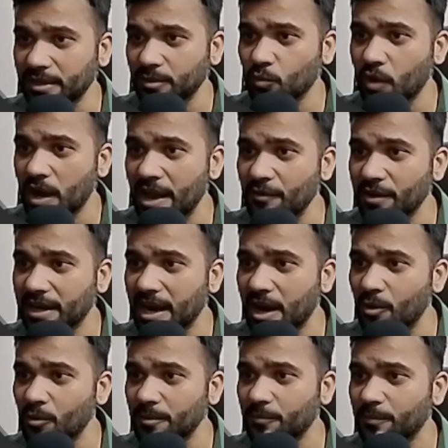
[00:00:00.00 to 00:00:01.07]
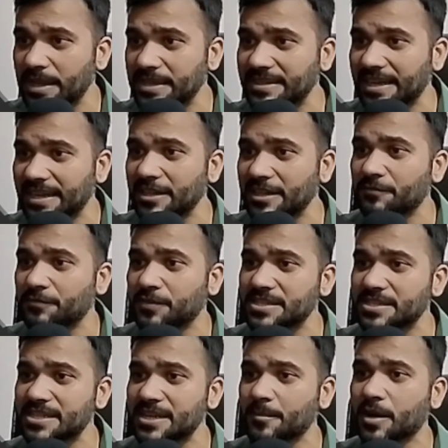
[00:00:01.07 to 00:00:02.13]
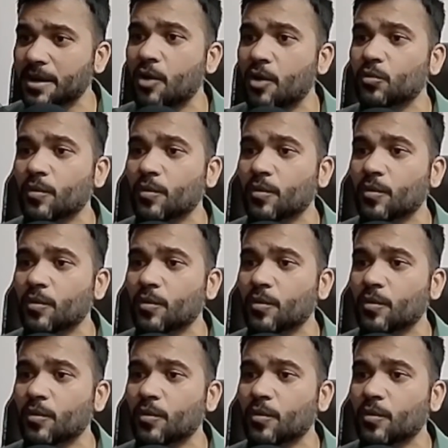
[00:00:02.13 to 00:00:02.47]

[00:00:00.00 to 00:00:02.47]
Why we count? Basically the first name count,